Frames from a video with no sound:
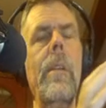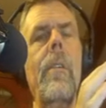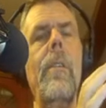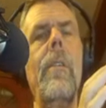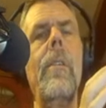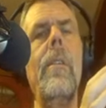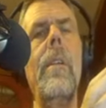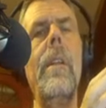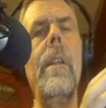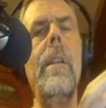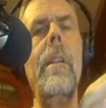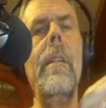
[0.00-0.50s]

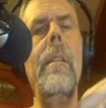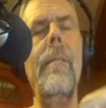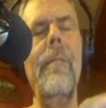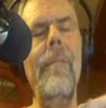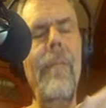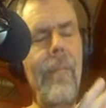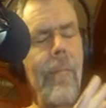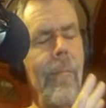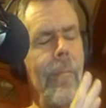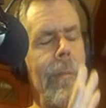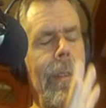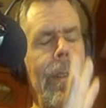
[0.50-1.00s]

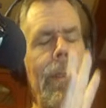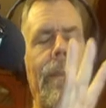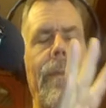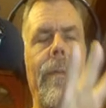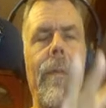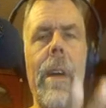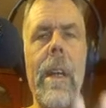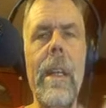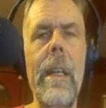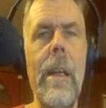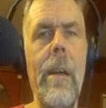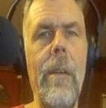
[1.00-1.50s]
you'll
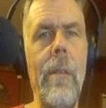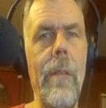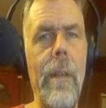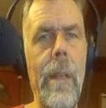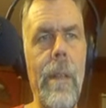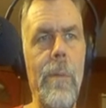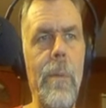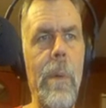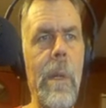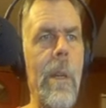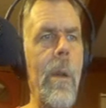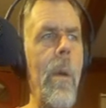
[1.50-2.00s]
find out
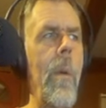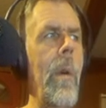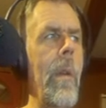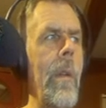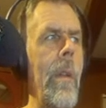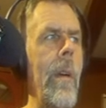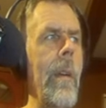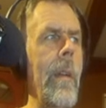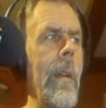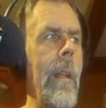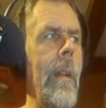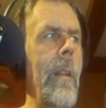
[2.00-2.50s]
as we go
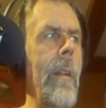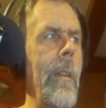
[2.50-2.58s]
along.